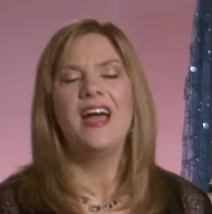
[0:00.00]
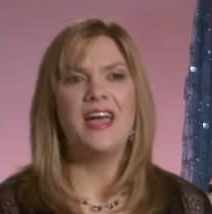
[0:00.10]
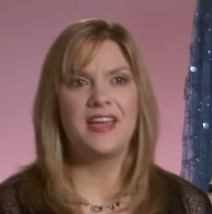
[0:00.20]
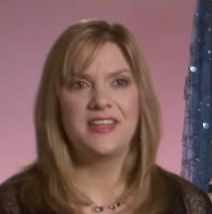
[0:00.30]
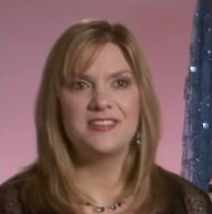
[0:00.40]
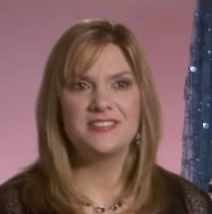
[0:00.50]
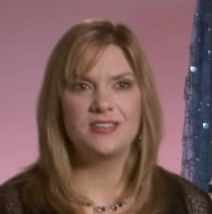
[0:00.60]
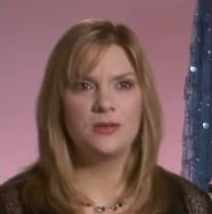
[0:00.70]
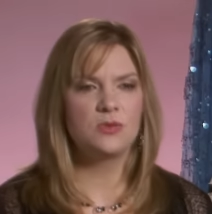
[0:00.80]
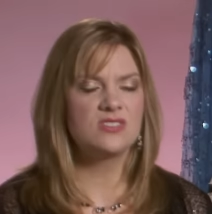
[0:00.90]
and
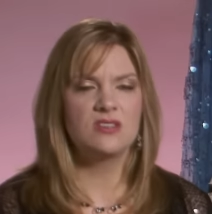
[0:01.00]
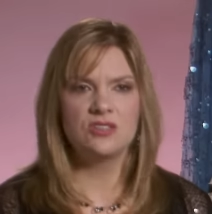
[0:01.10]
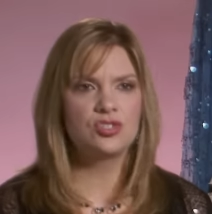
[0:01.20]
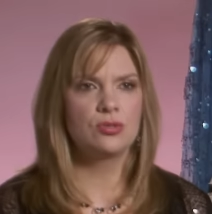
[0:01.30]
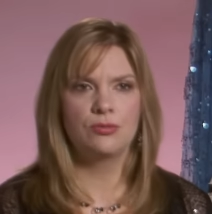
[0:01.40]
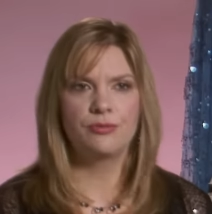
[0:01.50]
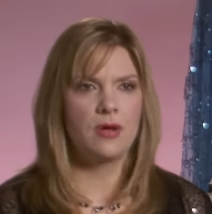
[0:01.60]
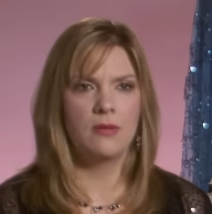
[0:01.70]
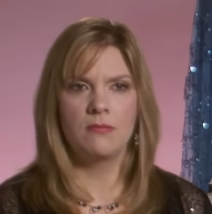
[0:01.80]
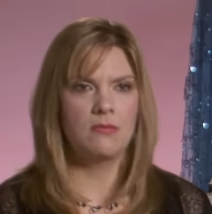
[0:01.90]
it was an issue
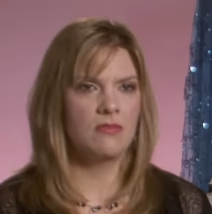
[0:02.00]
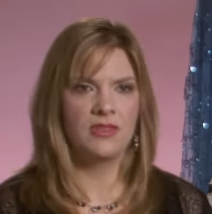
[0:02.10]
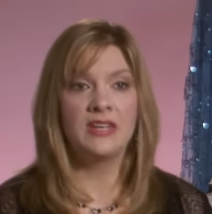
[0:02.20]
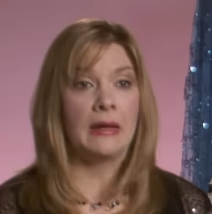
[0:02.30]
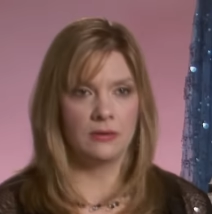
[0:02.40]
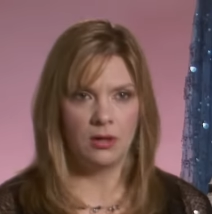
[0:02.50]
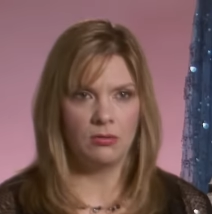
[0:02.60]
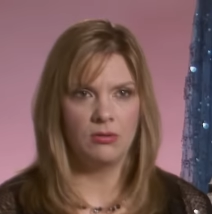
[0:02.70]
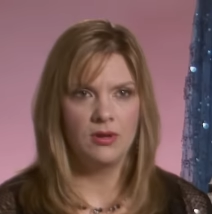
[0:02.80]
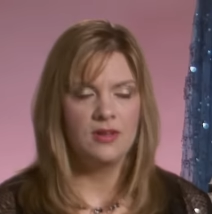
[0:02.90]
from the get go.
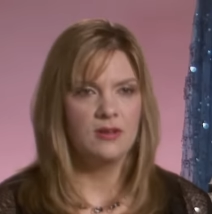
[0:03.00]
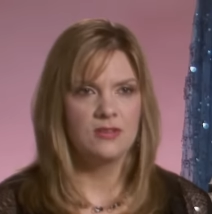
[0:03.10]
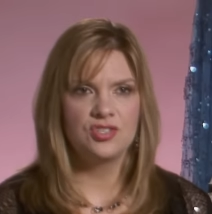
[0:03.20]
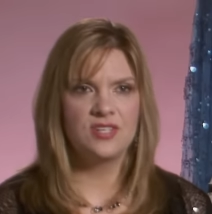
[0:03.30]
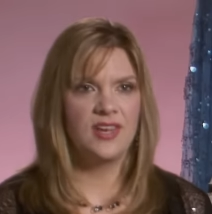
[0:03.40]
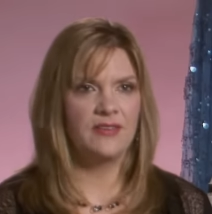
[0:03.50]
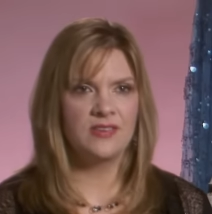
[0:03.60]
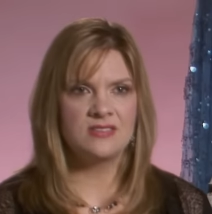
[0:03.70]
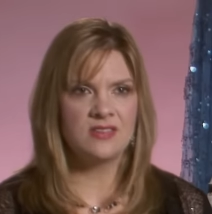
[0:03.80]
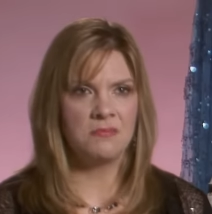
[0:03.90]
She gave
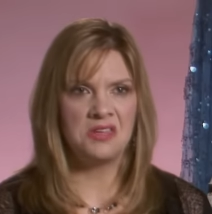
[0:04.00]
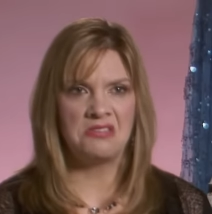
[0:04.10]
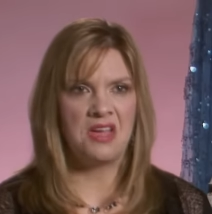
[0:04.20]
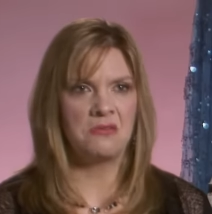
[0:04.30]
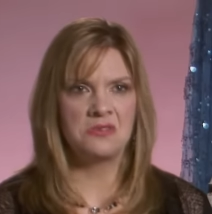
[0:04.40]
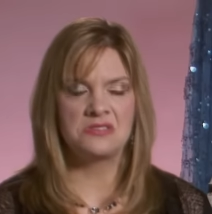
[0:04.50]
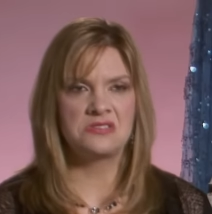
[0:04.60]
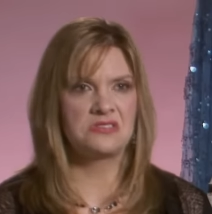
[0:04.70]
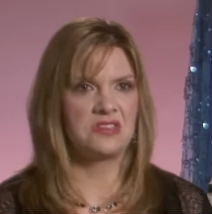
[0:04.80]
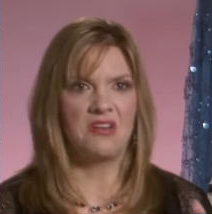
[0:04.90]
us something that
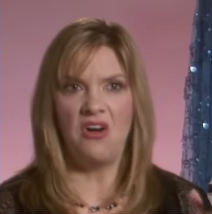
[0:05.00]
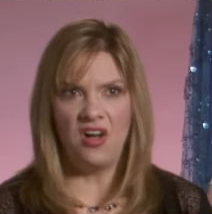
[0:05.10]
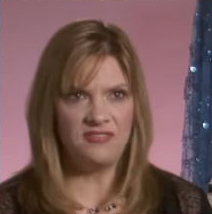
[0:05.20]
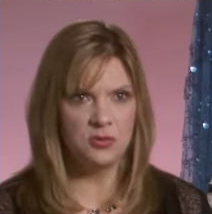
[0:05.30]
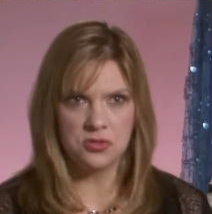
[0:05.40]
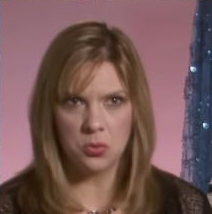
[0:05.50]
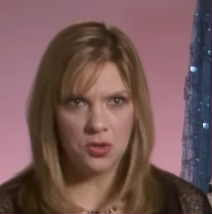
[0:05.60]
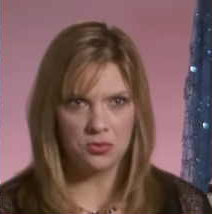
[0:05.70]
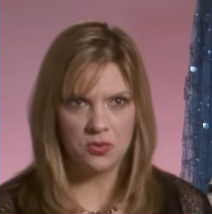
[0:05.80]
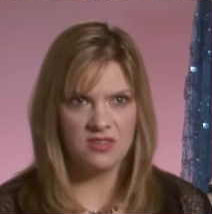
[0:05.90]
was awful to
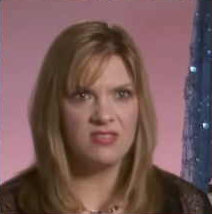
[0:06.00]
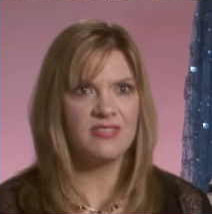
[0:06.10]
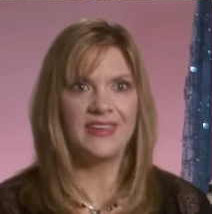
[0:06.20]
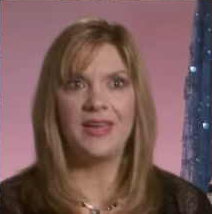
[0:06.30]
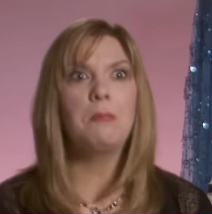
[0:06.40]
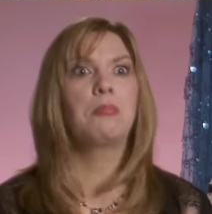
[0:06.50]
work with. They kept